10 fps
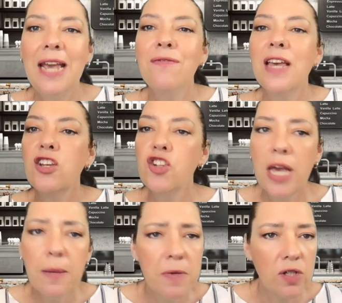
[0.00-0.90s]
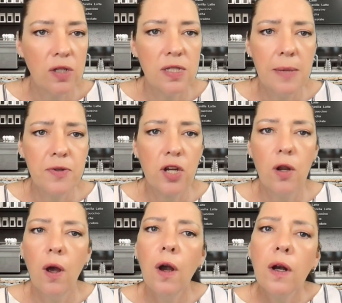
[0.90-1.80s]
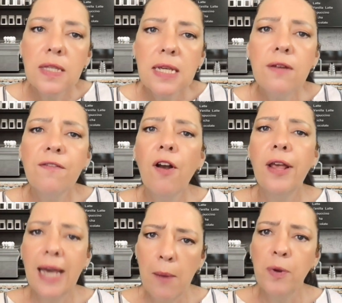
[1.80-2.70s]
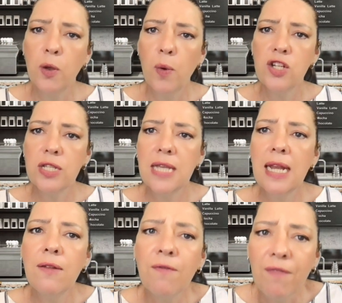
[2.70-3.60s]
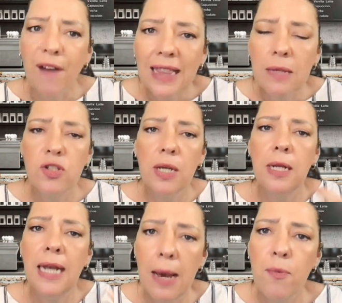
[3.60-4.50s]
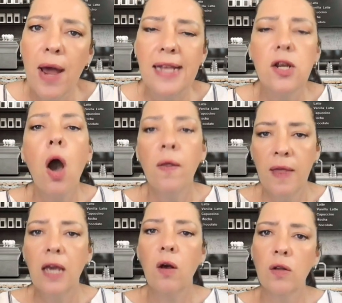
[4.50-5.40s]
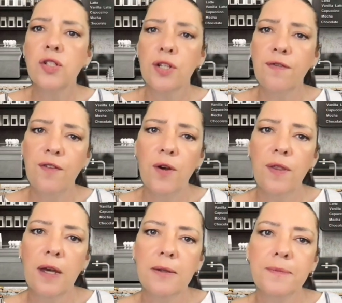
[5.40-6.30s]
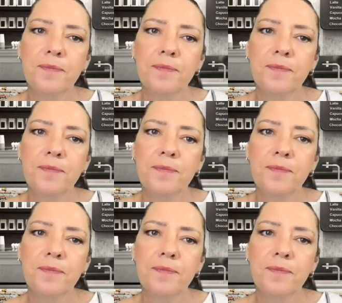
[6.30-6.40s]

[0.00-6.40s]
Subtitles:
If they share a misconception, consider following up with questions that invite them to elaborate on their culture further.